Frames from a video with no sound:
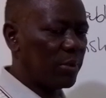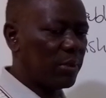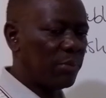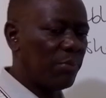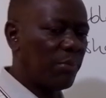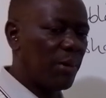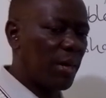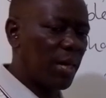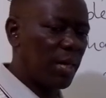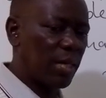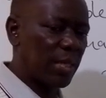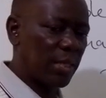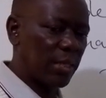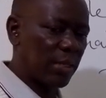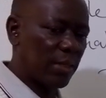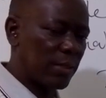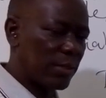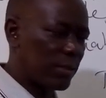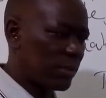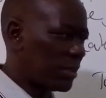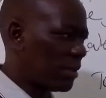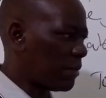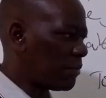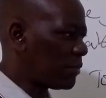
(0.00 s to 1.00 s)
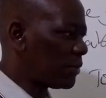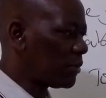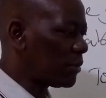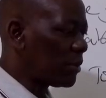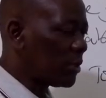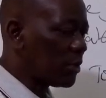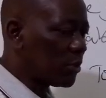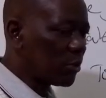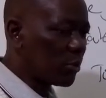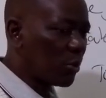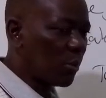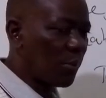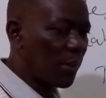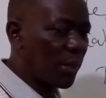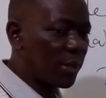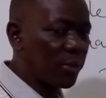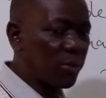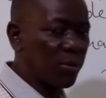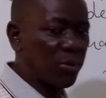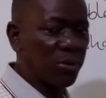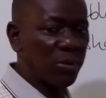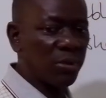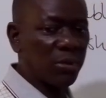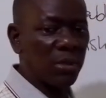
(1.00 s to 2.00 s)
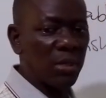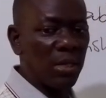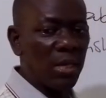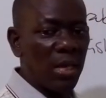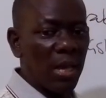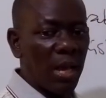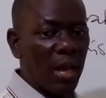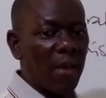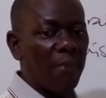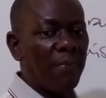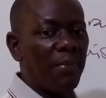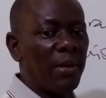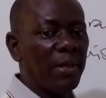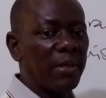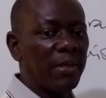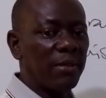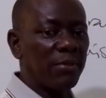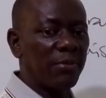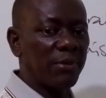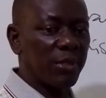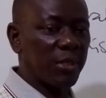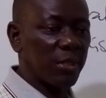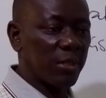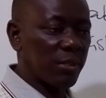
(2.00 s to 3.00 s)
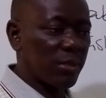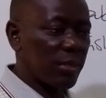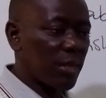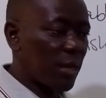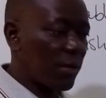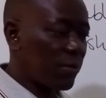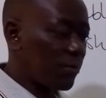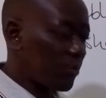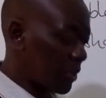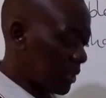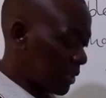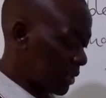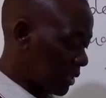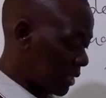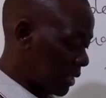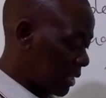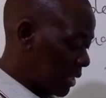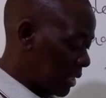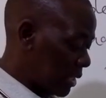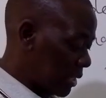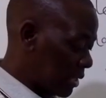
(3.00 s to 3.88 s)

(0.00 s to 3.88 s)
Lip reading: not buying. Say, tomatoes, I buy them 600.